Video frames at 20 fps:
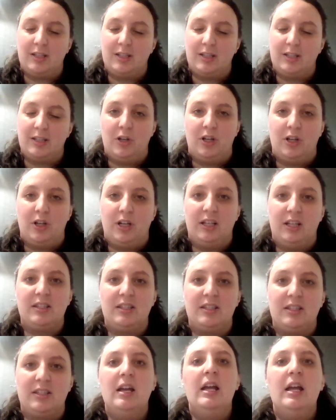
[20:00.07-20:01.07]

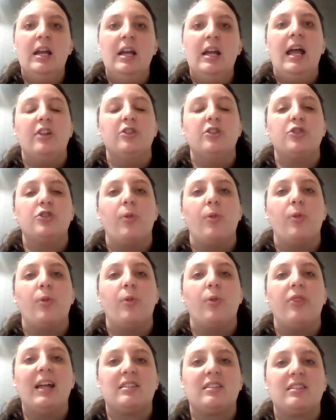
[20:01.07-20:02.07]
experience? And so
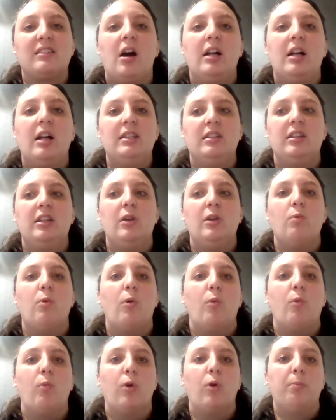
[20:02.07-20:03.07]
that's constantly
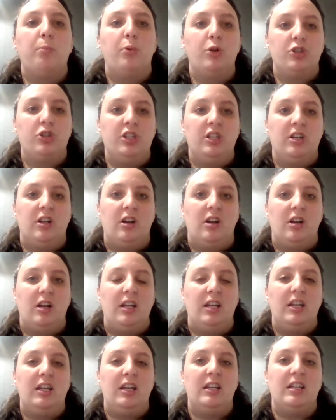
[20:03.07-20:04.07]
what we're pushing
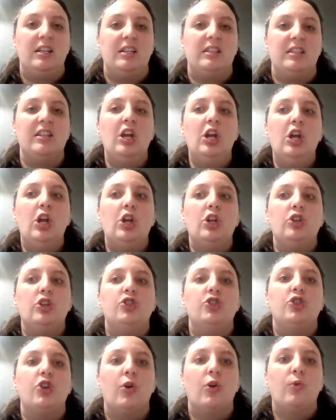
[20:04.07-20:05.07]
on is
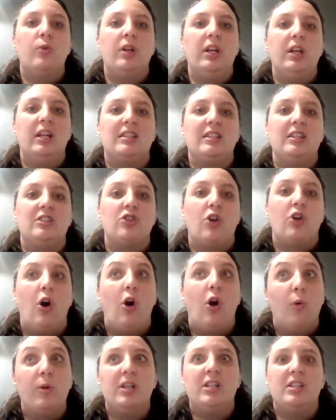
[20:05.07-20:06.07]
don't, it's
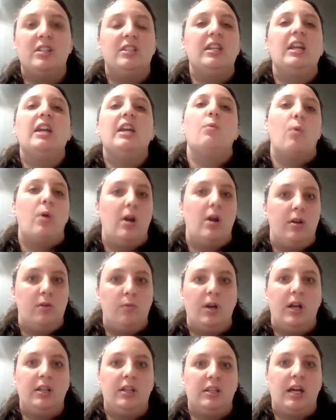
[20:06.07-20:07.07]
always day one,
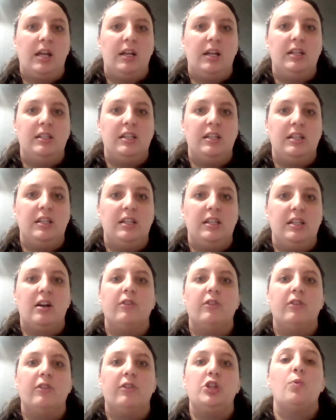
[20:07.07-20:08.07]
right? That idea of
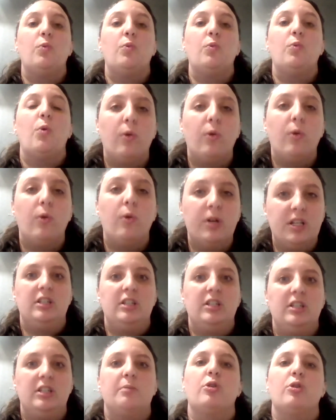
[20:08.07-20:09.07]
like you always
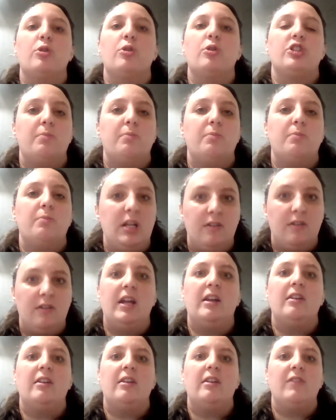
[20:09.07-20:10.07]
need to push and be
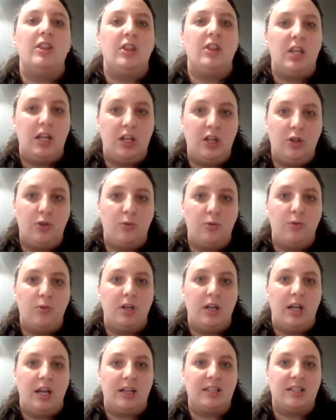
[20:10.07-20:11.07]
innovative and thinking through
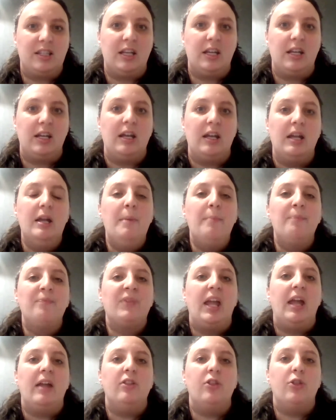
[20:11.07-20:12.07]
the next thing.
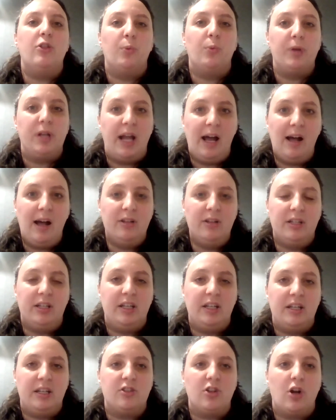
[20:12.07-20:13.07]
And the
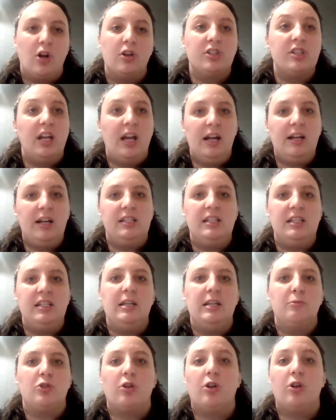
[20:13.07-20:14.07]
reality is our tech
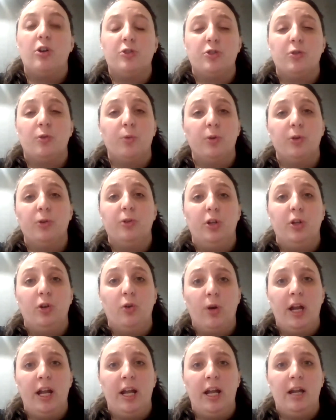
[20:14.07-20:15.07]
teams are also really
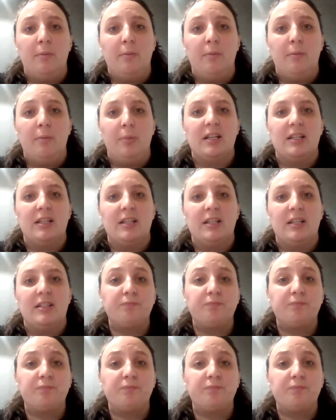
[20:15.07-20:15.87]
great because